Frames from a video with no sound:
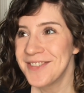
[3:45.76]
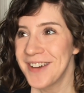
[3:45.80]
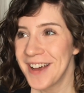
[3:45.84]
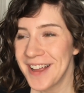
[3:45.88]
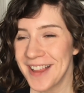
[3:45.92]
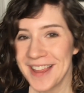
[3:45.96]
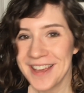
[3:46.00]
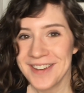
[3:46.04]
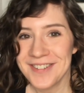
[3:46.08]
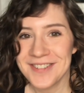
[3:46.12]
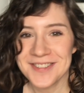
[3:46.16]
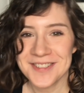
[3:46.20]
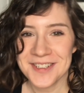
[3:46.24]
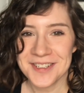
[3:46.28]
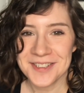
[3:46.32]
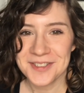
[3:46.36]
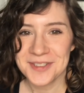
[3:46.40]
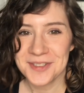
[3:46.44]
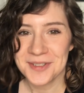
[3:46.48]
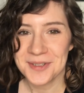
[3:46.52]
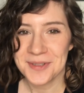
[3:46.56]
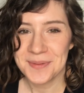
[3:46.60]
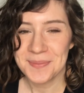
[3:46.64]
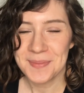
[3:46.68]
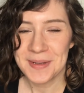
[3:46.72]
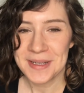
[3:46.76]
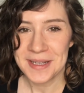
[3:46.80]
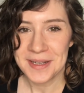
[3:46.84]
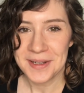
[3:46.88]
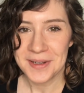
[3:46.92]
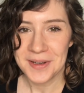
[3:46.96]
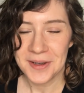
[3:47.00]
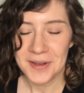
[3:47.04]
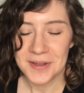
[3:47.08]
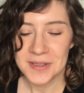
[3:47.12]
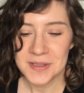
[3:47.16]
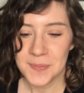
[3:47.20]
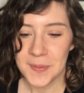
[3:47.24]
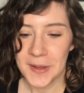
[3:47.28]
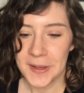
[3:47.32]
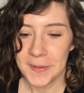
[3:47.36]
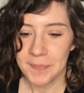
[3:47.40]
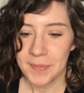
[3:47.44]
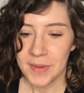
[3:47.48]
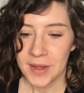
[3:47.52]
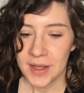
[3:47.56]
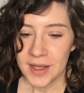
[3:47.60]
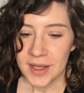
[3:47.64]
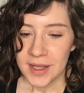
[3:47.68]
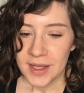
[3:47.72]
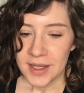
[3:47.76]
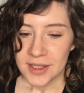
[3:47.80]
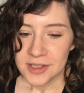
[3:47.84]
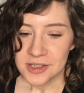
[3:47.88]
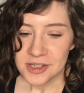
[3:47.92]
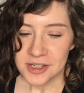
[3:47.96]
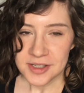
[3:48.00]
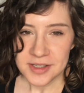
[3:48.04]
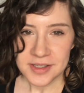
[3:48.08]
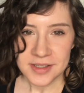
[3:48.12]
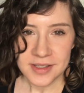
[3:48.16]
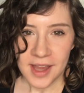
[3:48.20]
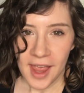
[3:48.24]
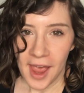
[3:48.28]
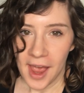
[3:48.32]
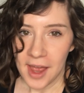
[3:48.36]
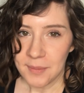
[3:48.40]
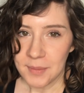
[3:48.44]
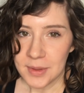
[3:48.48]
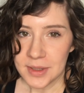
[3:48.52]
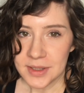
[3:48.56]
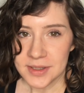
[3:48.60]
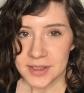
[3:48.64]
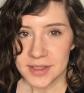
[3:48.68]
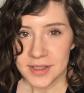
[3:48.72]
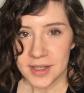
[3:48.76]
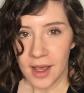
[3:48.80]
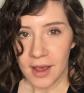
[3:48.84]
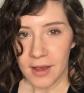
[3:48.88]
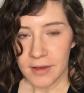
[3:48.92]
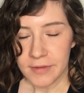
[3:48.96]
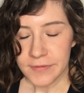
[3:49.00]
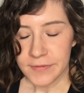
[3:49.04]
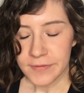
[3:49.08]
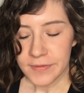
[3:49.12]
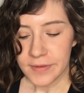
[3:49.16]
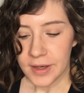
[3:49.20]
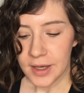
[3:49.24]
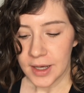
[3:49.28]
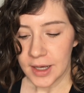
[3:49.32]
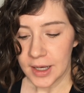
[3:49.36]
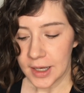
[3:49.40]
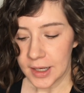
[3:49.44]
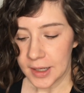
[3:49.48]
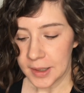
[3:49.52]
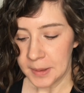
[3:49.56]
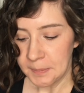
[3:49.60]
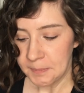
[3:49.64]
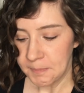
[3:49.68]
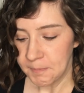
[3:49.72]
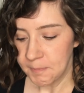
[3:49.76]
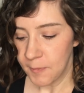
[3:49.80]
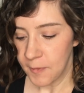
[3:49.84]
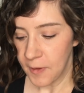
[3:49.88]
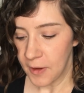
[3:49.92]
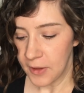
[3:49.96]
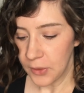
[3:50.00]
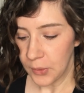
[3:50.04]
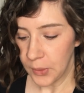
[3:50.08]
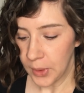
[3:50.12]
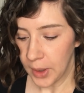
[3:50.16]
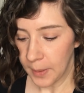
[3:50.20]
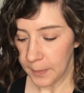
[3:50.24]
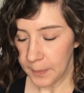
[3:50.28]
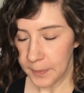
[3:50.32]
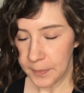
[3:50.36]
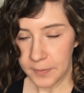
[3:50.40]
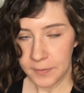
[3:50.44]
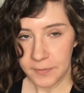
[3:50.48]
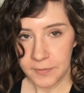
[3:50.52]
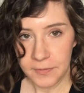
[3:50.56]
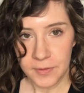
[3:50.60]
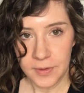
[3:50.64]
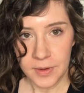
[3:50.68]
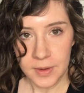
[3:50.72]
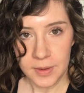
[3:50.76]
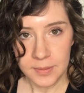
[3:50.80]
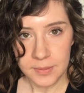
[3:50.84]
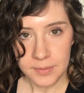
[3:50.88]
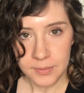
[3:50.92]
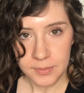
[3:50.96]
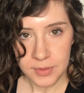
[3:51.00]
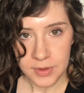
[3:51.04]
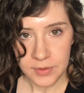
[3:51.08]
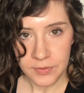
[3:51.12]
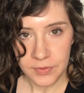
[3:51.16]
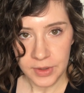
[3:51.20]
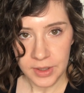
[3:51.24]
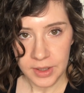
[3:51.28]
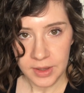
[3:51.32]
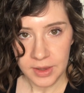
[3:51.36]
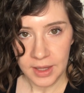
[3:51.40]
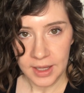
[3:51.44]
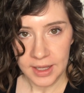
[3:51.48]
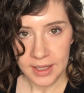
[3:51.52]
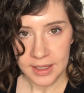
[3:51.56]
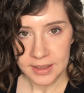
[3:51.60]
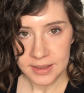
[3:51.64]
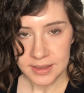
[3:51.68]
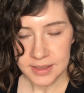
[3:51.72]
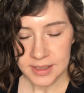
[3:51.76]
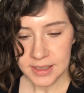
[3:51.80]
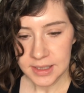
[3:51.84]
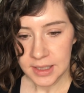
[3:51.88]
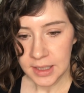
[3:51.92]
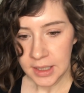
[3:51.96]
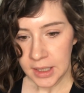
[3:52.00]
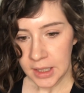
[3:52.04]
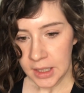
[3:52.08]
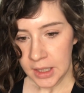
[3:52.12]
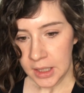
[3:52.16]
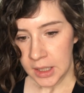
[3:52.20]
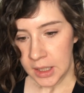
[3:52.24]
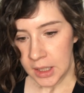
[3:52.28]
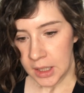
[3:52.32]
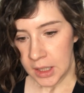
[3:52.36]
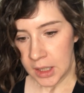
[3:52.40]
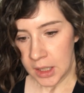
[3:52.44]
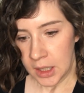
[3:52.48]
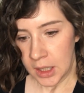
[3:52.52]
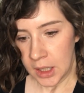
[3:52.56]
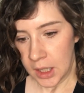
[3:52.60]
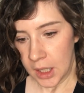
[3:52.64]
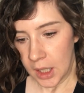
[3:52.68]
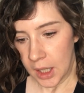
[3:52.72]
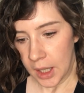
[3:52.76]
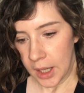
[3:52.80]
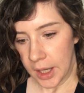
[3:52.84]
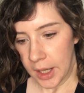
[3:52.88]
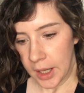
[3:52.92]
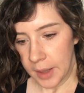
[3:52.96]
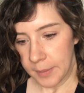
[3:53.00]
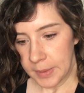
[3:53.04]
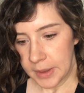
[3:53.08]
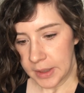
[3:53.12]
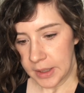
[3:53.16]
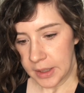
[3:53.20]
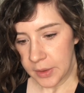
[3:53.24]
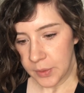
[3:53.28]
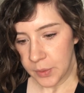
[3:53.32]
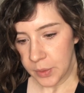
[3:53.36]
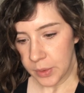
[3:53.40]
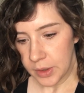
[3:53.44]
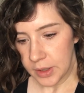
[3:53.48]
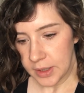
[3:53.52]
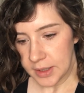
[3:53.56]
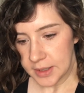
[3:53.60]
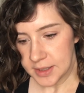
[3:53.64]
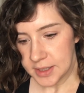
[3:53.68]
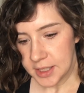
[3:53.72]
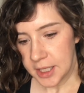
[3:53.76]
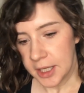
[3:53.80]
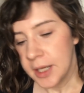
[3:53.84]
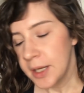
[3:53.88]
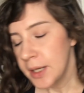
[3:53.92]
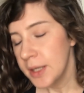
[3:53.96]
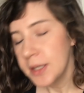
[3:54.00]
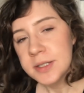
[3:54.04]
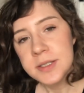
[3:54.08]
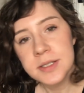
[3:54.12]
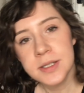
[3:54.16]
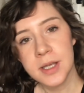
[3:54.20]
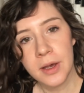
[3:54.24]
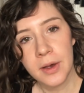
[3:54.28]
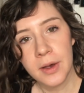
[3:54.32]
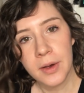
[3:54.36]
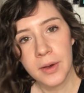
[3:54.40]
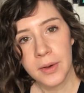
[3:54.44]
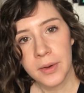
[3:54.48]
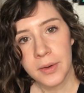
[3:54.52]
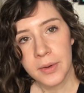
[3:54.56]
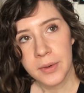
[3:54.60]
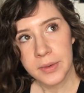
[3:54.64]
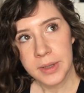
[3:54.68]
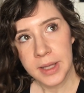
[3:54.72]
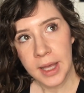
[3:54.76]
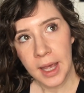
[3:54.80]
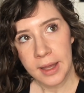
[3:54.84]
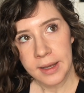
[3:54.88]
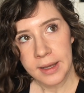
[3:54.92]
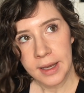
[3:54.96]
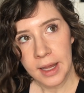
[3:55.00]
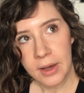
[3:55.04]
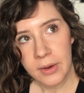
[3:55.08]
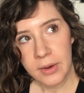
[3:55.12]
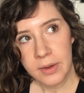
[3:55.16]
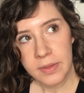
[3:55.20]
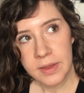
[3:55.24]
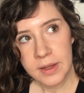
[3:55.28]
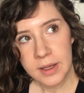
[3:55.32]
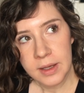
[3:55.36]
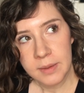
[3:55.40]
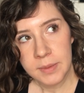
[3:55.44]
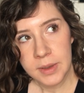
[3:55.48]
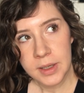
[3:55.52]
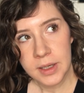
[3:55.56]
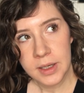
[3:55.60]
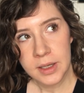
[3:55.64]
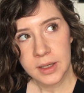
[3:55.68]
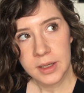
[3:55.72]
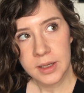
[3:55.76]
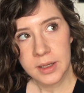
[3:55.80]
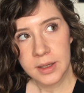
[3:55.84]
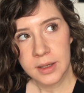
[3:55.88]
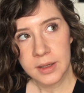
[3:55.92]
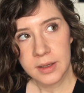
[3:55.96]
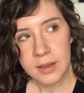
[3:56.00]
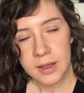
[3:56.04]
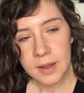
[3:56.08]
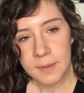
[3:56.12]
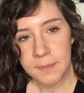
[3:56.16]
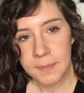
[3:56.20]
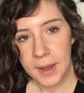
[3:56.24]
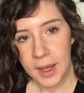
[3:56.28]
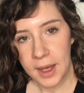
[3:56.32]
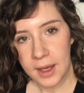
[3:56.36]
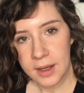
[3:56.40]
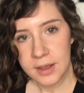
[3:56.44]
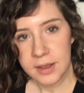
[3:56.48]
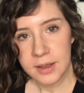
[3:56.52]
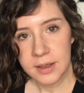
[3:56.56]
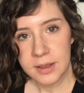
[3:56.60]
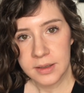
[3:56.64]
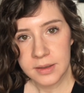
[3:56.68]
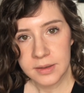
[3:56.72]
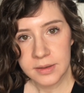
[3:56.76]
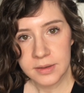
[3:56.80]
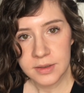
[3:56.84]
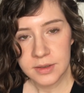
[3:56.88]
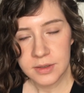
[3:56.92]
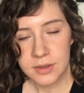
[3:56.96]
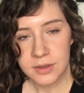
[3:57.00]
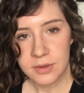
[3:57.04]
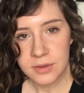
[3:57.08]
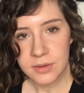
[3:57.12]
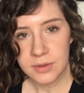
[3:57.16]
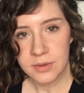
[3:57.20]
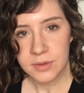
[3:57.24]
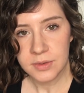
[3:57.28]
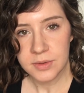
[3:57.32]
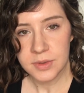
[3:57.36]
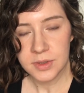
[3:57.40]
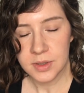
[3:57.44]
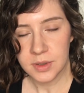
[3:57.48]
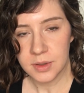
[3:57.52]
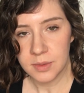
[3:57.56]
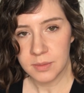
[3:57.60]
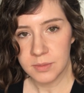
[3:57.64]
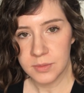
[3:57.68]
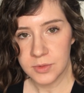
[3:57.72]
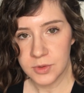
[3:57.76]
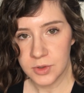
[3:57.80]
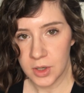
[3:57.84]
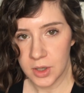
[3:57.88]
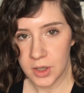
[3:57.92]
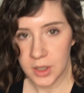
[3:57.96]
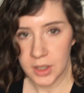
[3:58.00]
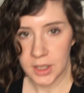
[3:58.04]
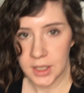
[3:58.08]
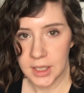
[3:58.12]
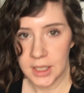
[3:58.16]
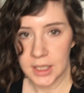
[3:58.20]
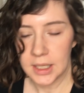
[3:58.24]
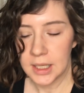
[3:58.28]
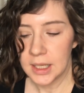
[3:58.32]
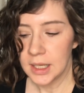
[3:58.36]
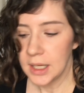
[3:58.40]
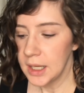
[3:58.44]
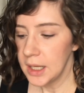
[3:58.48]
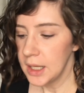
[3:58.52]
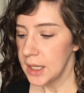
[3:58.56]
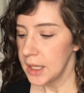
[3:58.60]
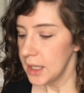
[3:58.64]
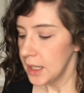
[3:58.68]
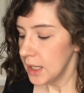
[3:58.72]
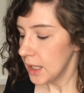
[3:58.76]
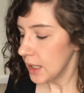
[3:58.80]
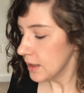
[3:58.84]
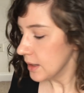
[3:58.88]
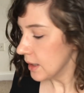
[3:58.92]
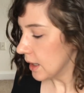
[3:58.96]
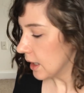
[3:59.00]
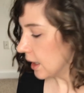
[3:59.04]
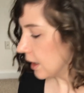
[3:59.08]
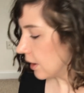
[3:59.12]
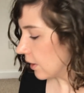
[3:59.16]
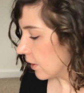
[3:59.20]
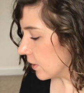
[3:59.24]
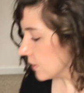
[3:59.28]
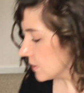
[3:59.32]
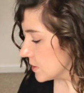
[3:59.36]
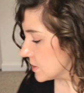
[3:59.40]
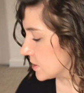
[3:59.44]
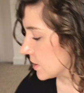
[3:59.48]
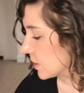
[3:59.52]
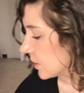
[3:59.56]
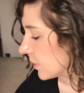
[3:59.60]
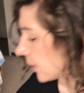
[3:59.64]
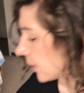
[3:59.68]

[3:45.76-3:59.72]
while I was also making calls, but just admin stuff, um, following up from different clients um, and inquiries. So yeah, now I think I'm gonna get back to some drawing. And then I also